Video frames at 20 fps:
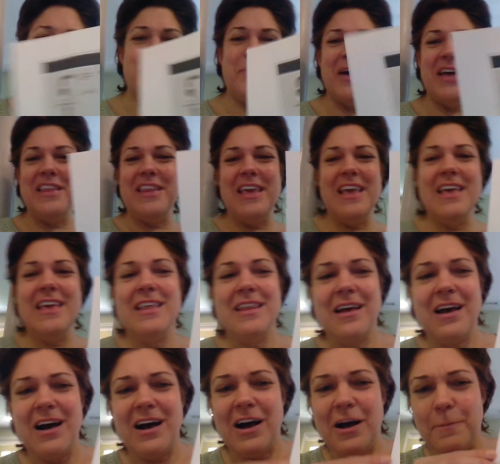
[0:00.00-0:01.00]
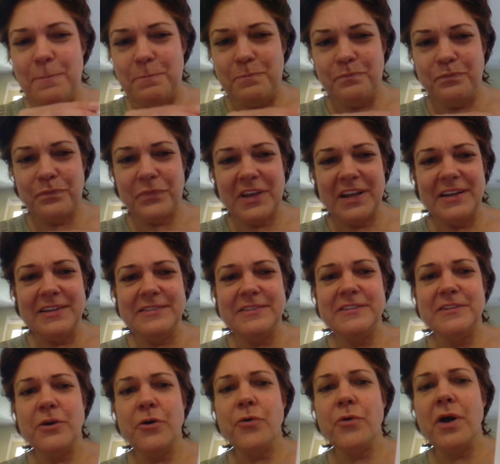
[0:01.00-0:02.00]
but
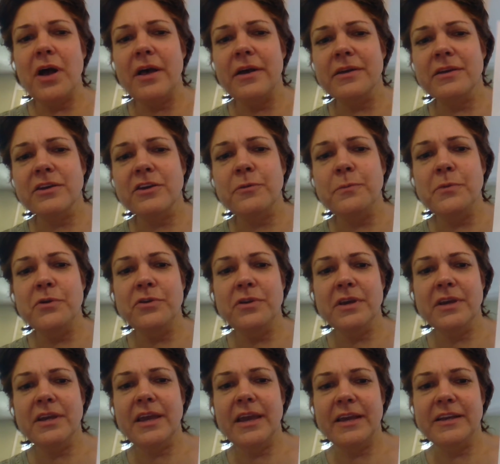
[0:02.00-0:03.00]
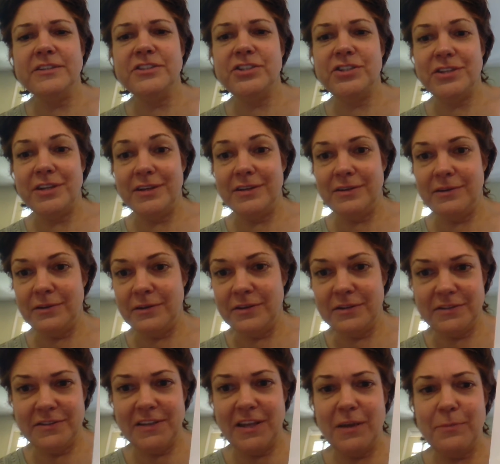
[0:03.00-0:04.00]
so communication,
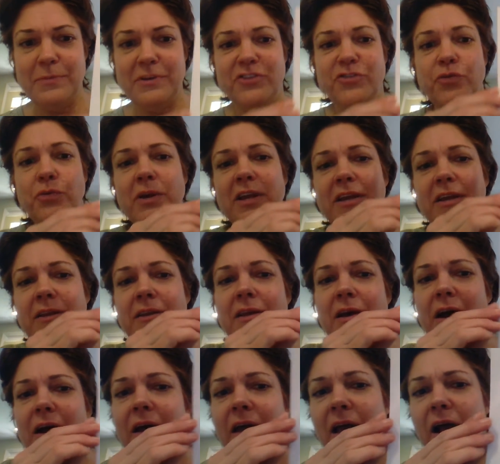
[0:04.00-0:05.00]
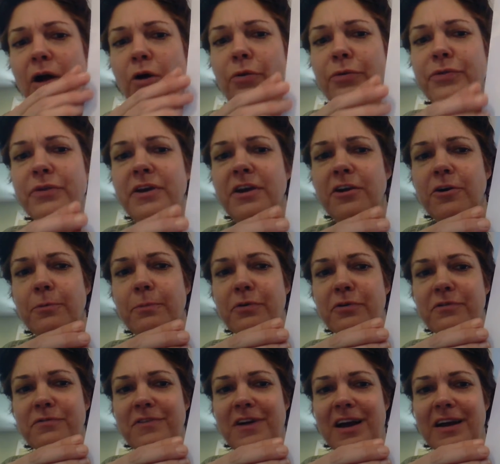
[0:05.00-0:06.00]
say between a healthcare
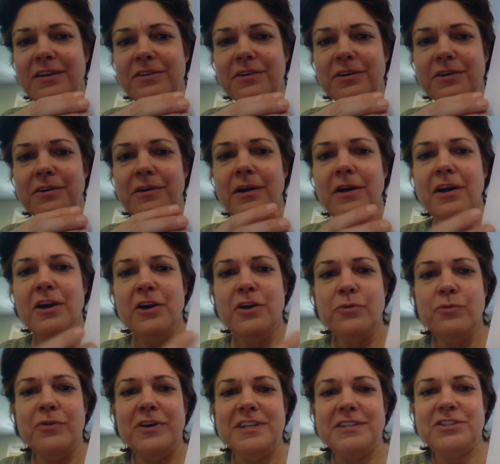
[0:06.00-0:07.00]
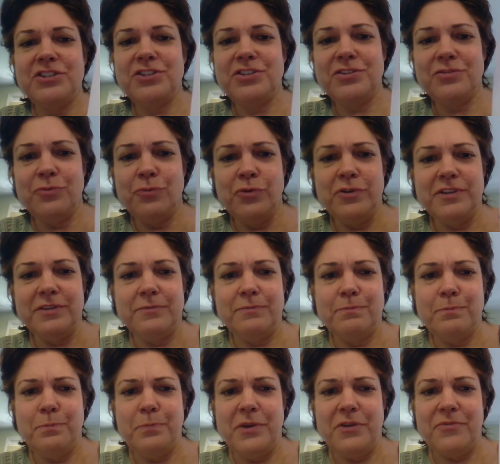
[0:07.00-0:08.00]
provider, which would
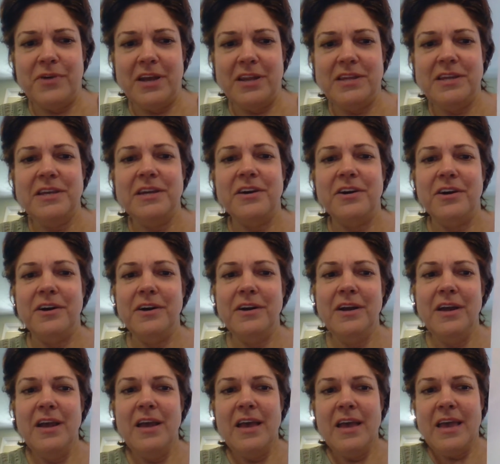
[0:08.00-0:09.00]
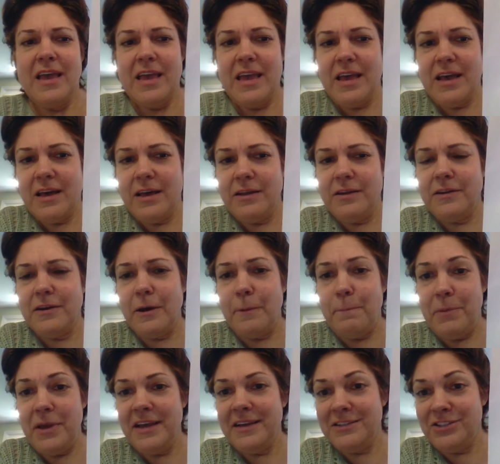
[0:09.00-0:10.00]
be right here, and a
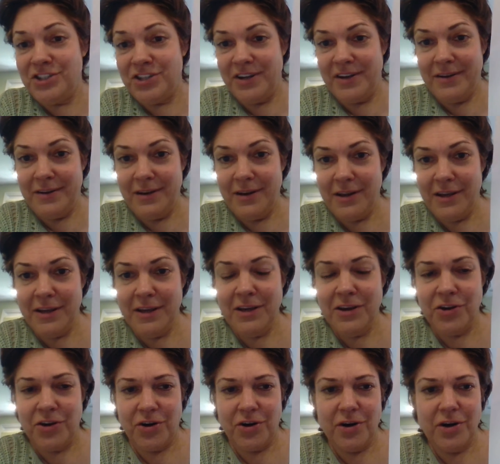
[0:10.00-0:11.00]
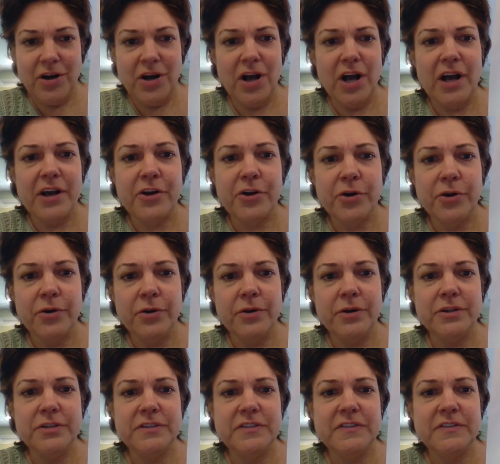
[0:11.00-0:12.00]
patient here
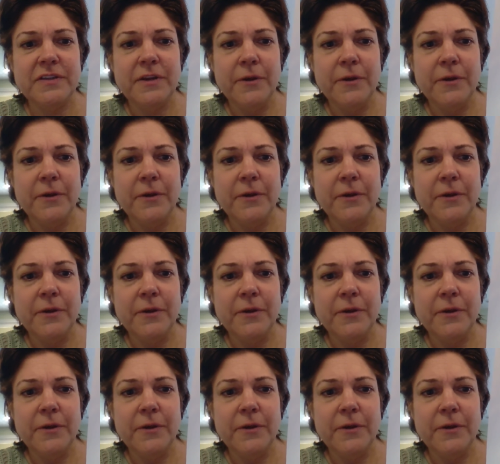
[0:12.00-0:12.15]
occurs